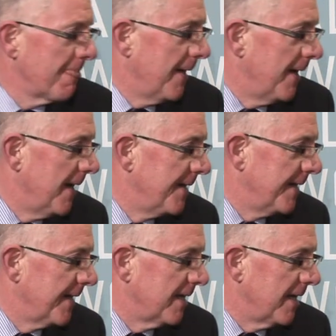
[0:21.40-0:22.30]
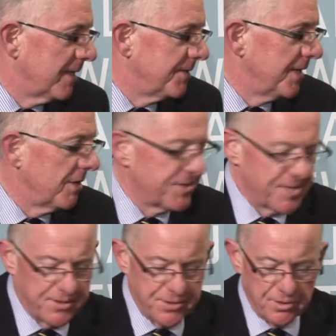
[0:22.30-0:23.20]
And I'd like at the
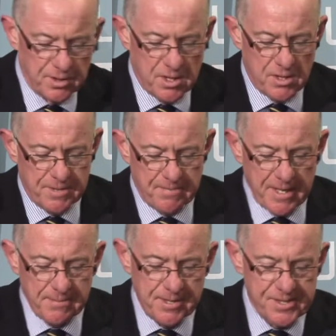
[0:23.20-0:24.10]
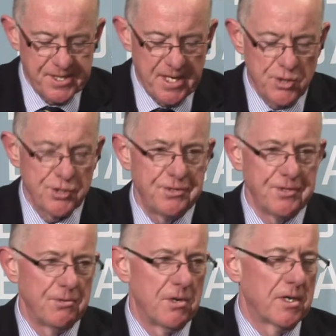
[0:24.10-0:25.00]
outset to record my appreciation to
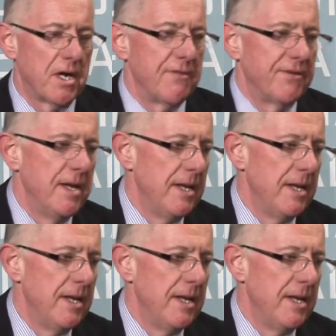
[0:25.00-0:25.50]
the work of